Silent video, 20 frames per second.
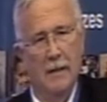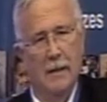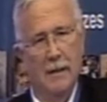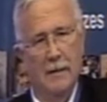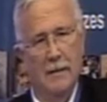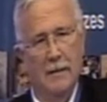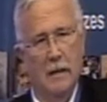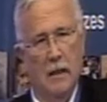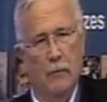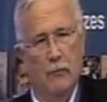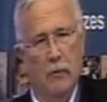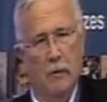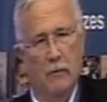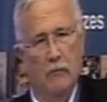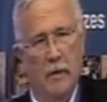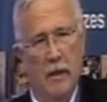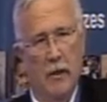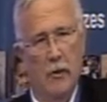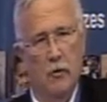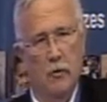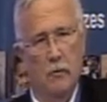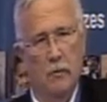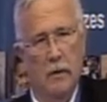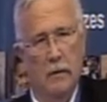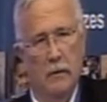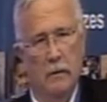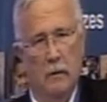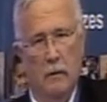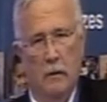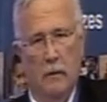that separate measurement
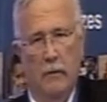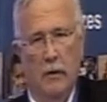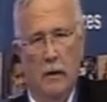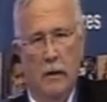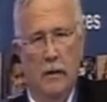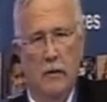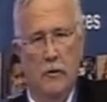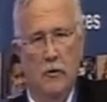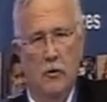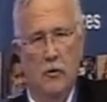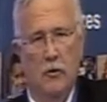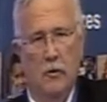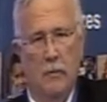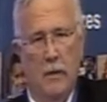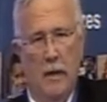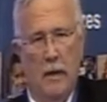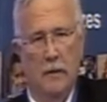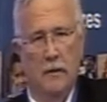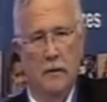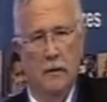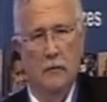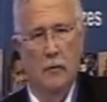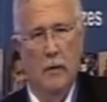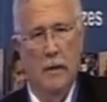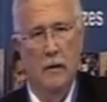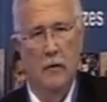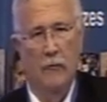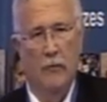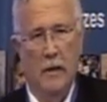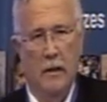of the lean tissue mass, because we
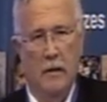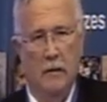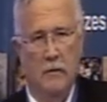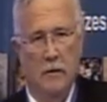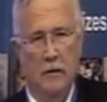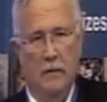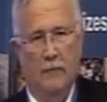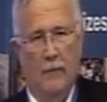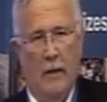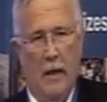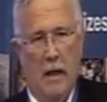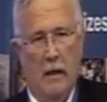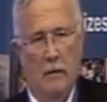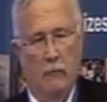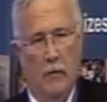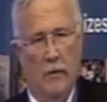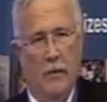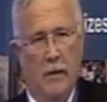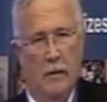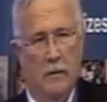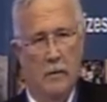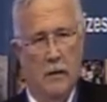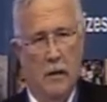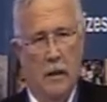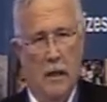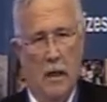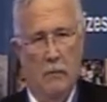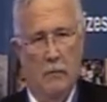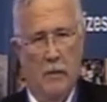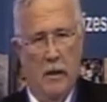don't think it's just fat, we think it's a
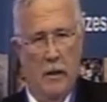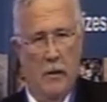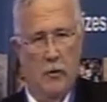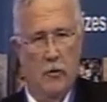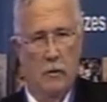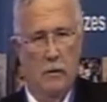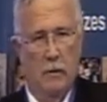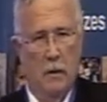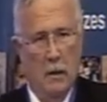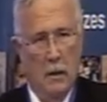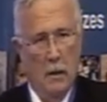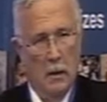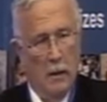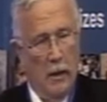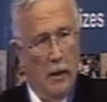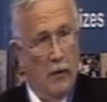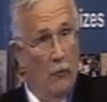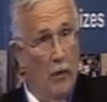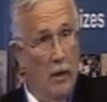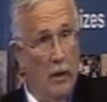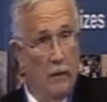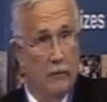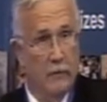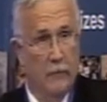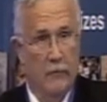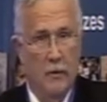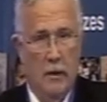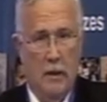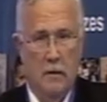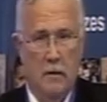combination of
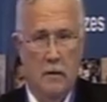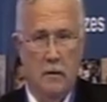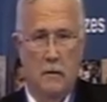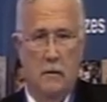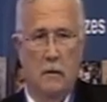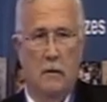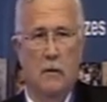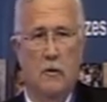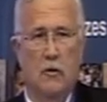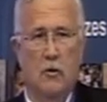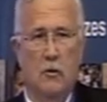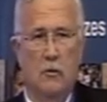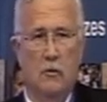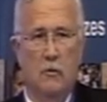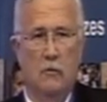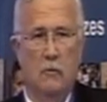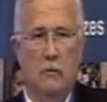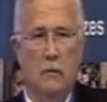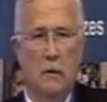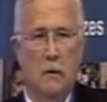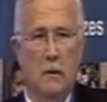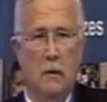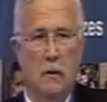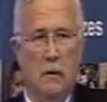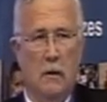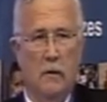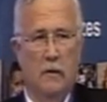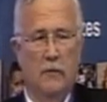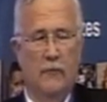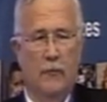relative changes in the two.
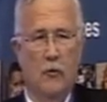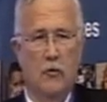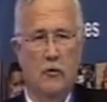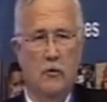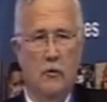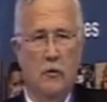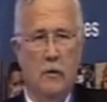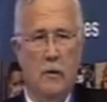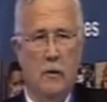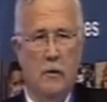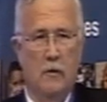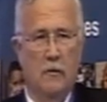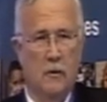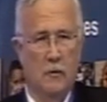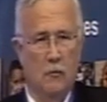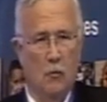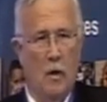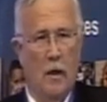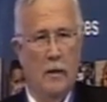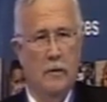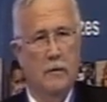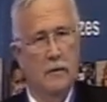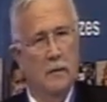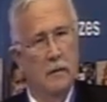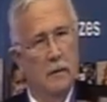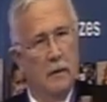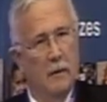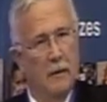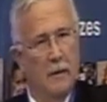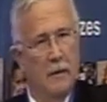In those first 2 years is what
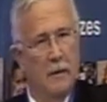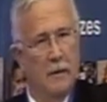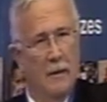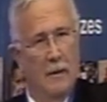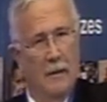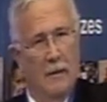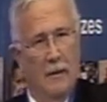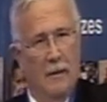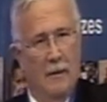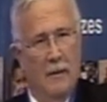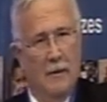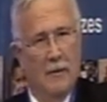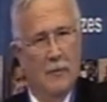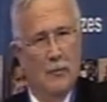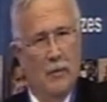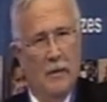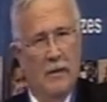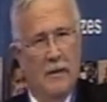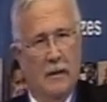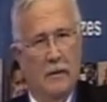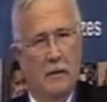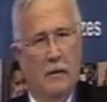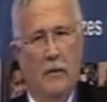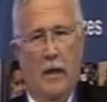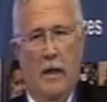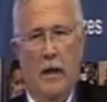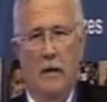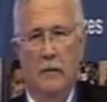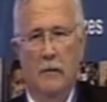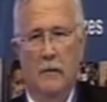is predicting
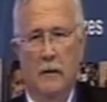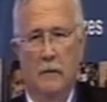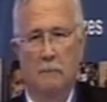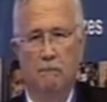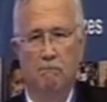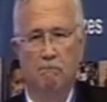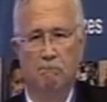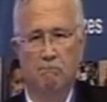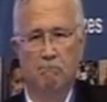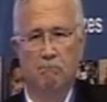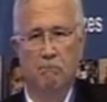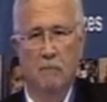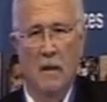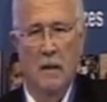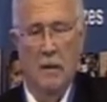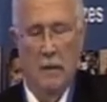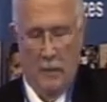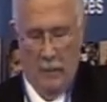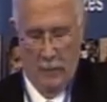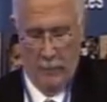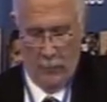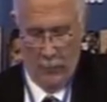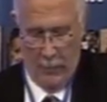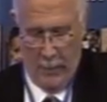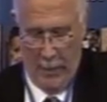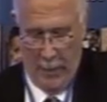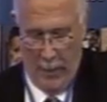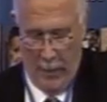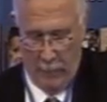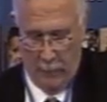the outcome. So with
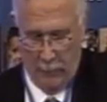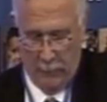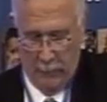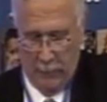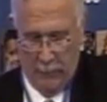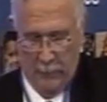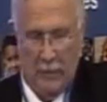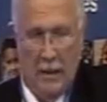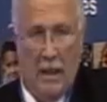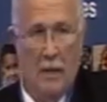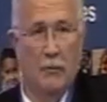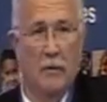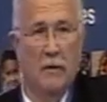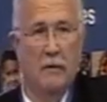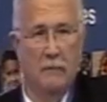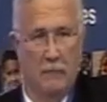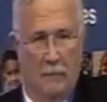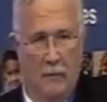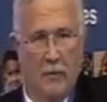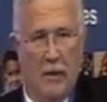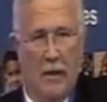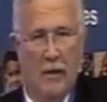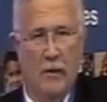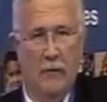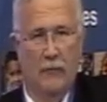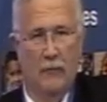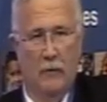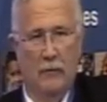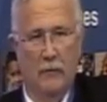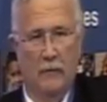that, I'll stop and thank you
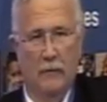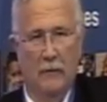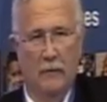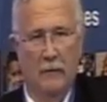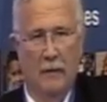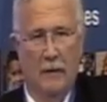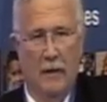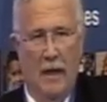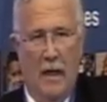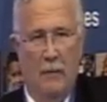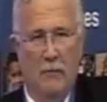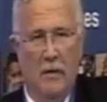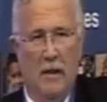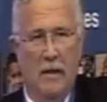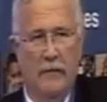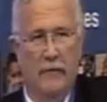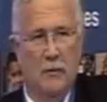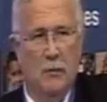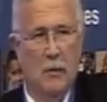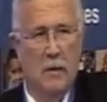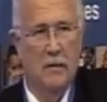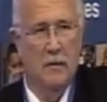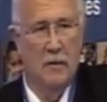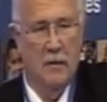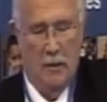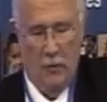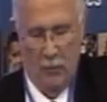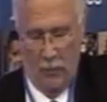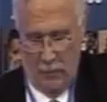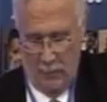for allowing me to give this
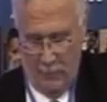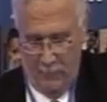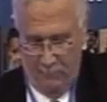presentation.